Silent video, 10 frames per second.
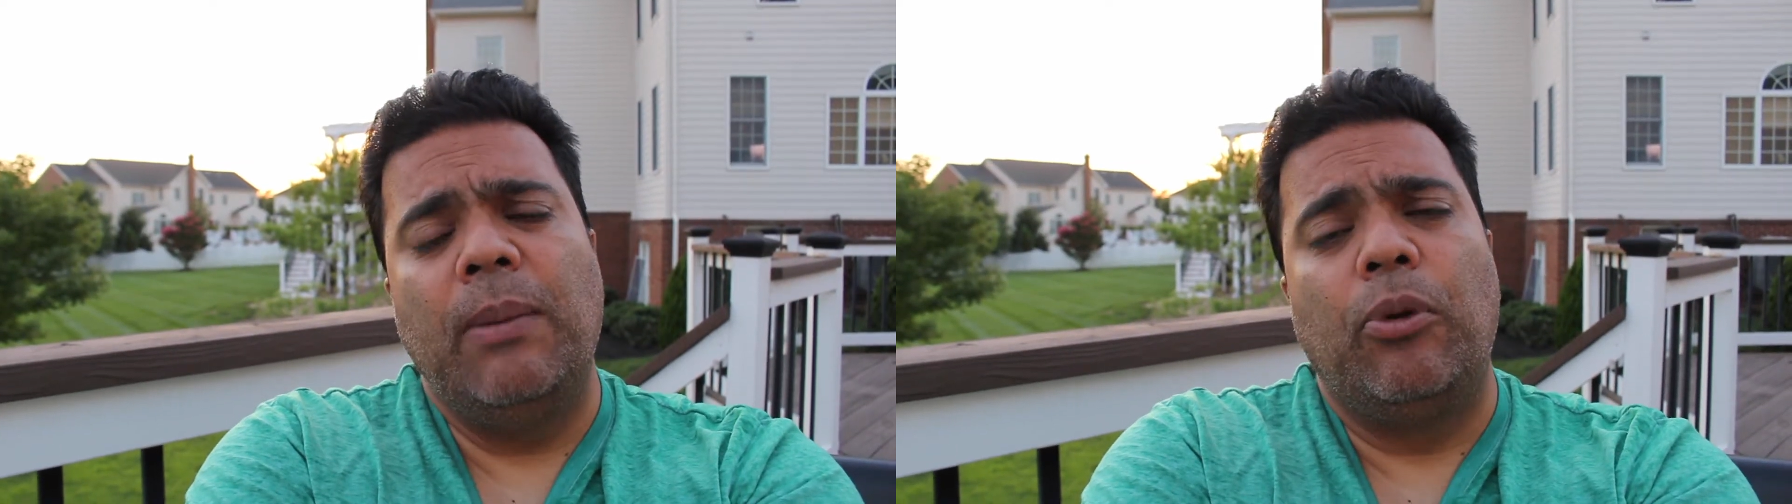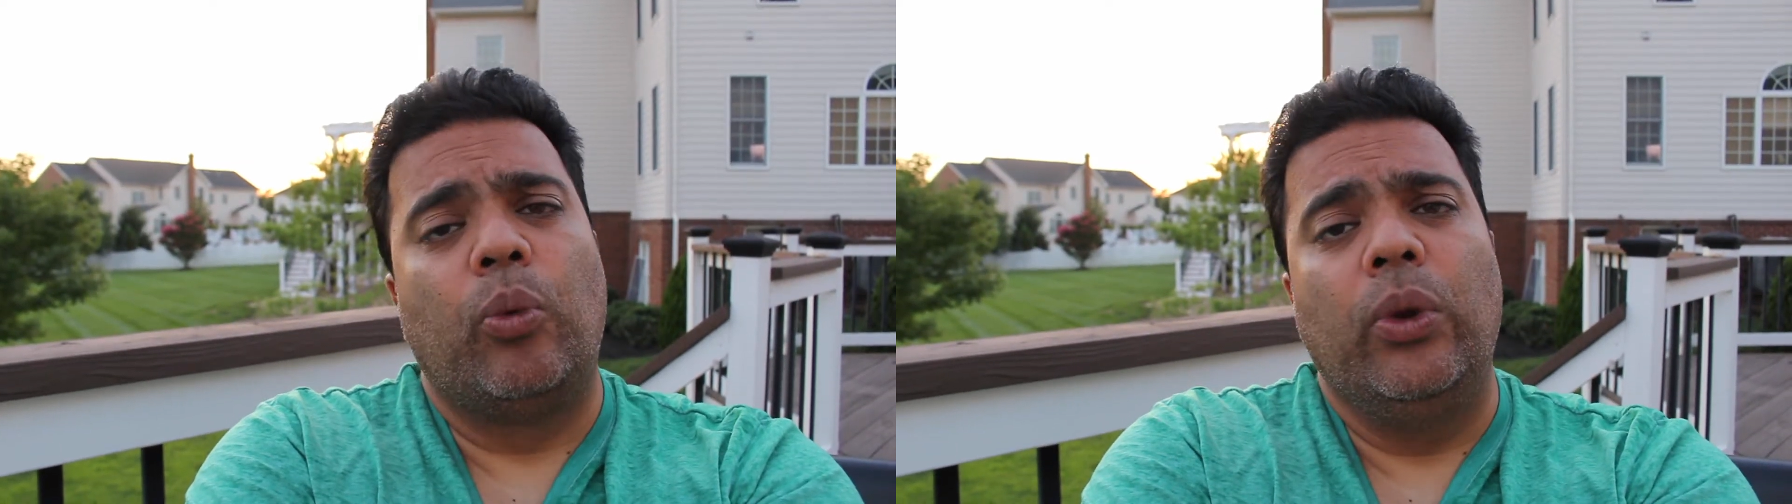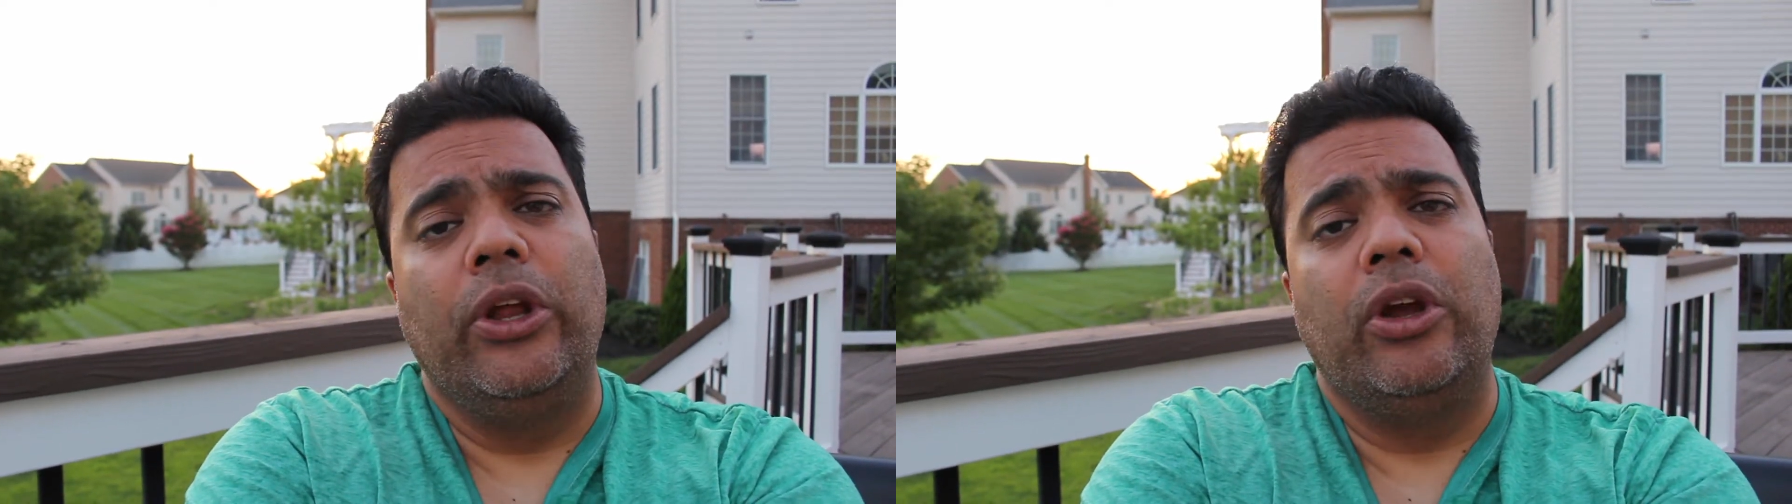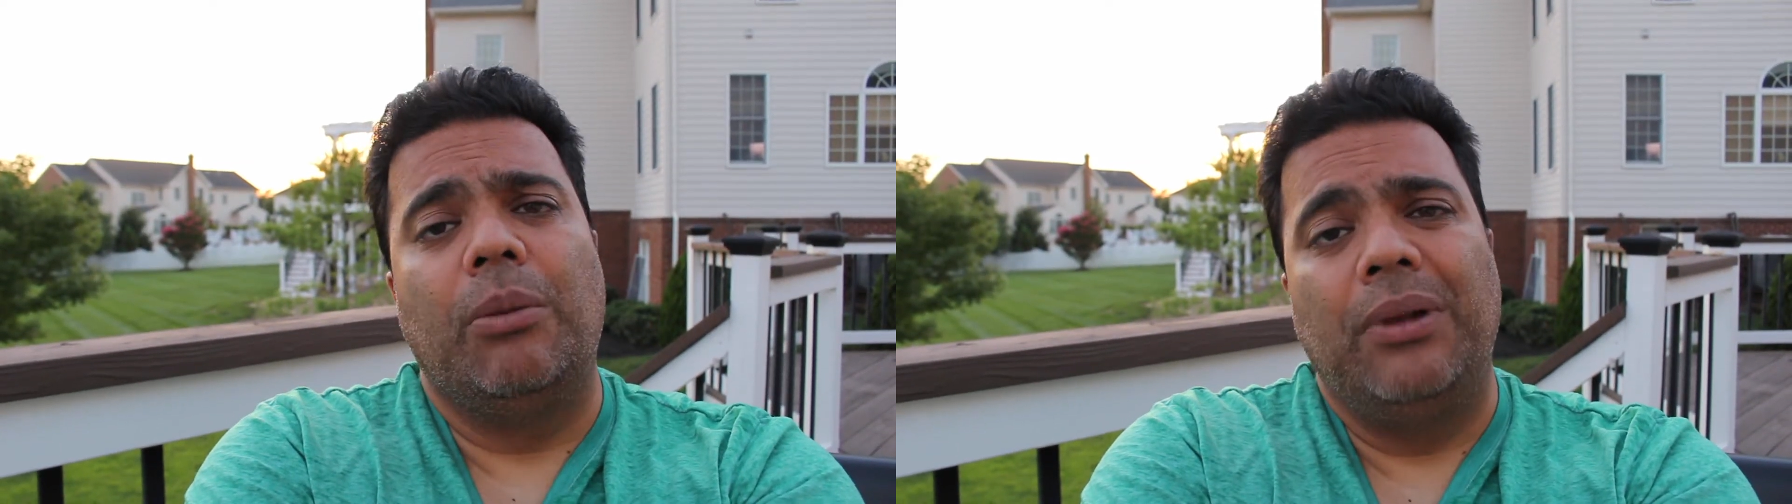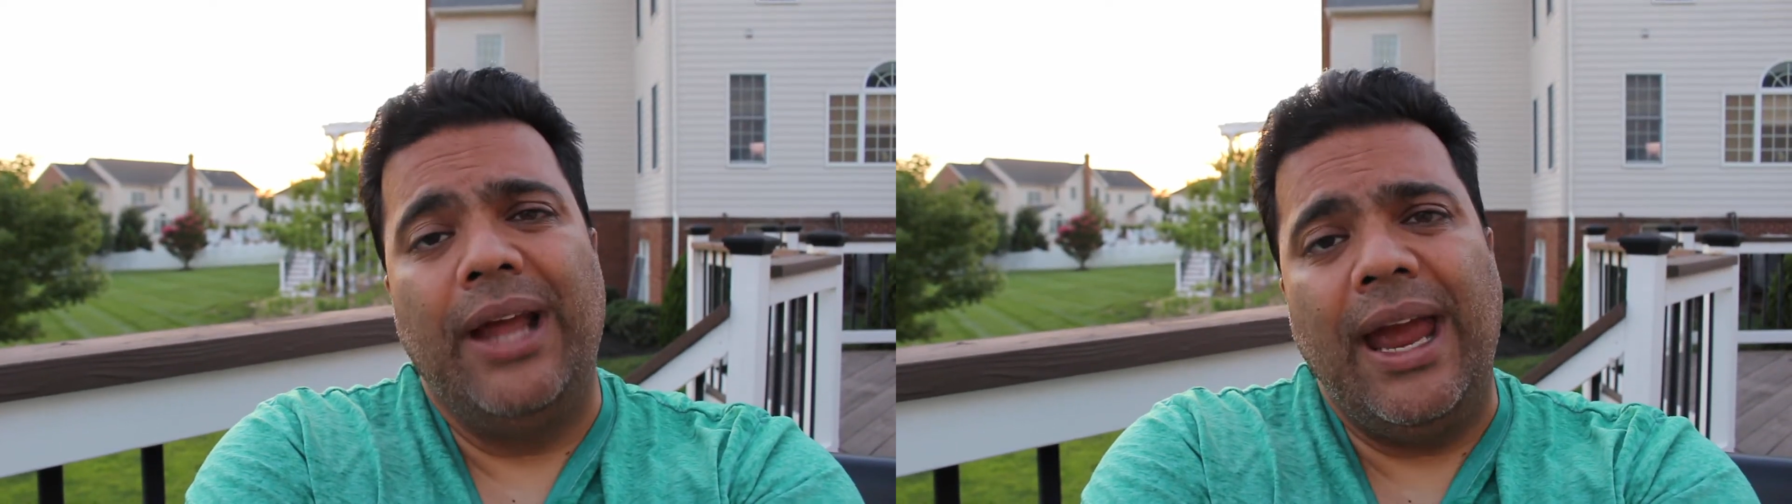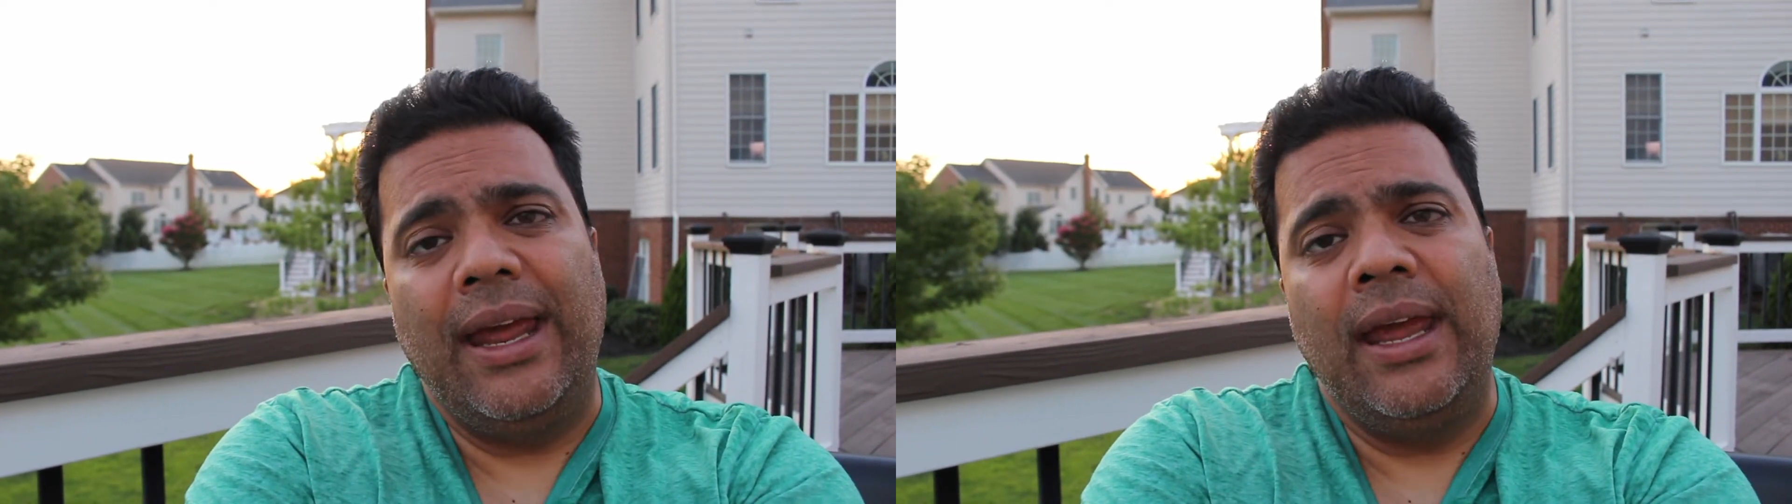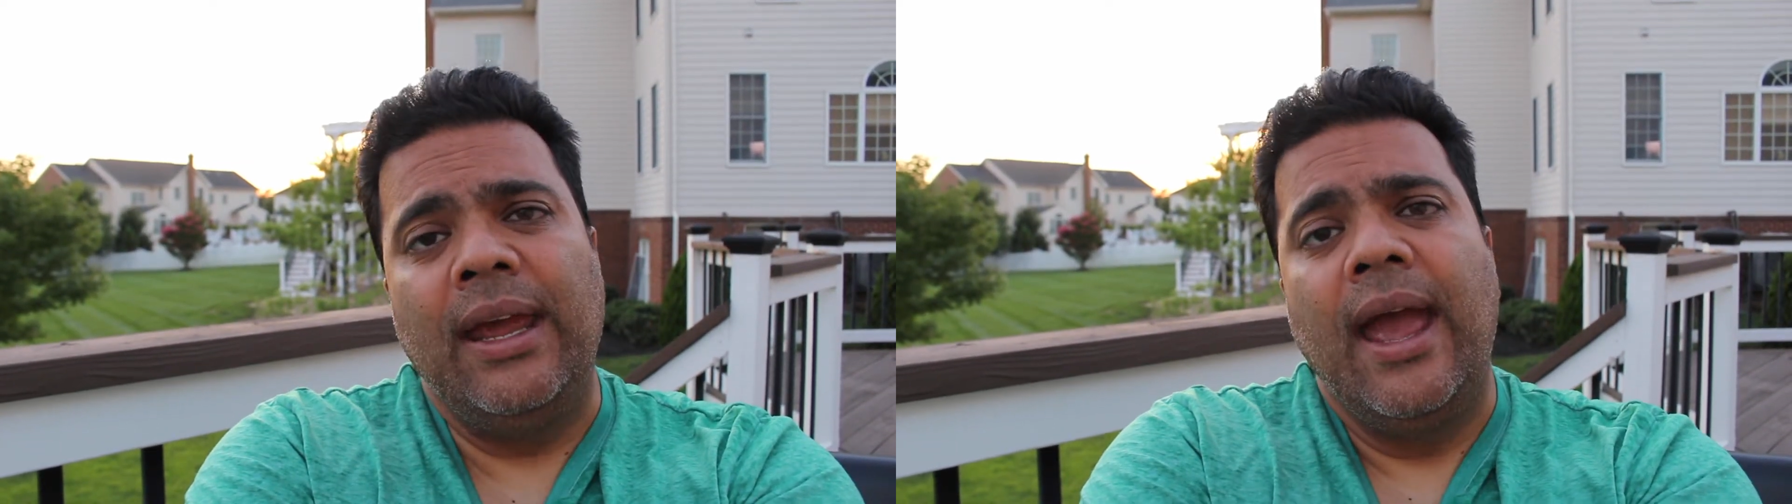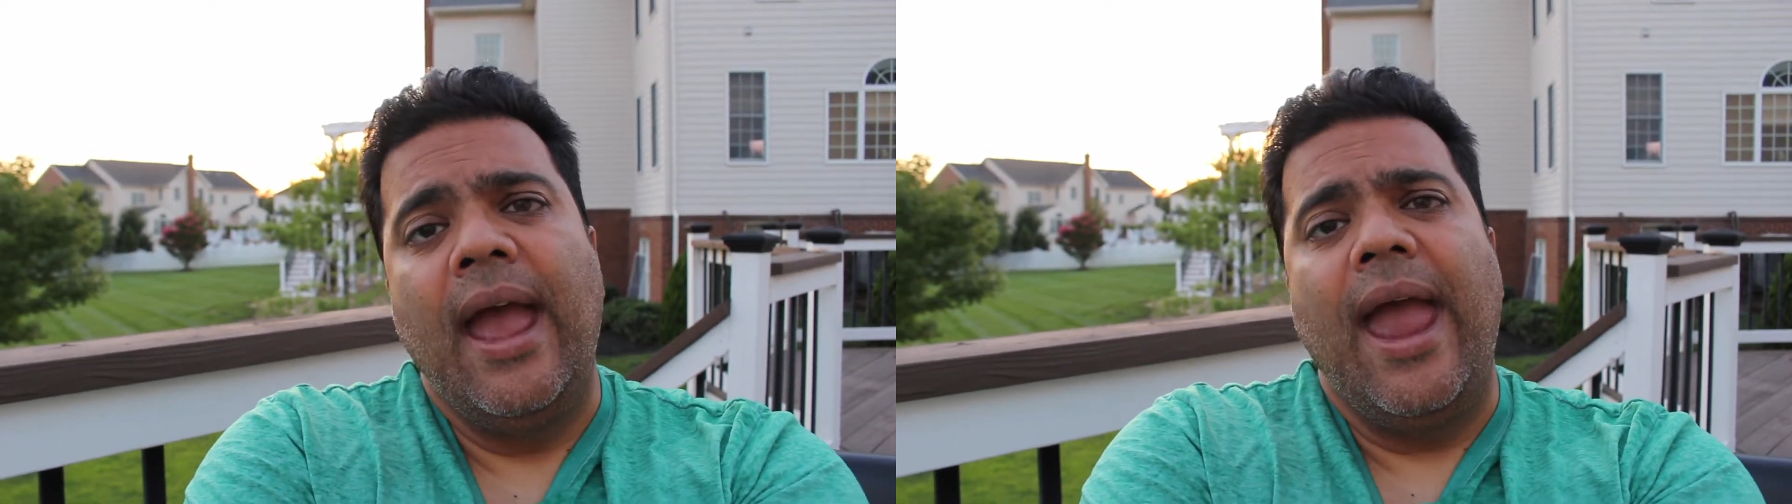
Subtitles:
people are really good at planning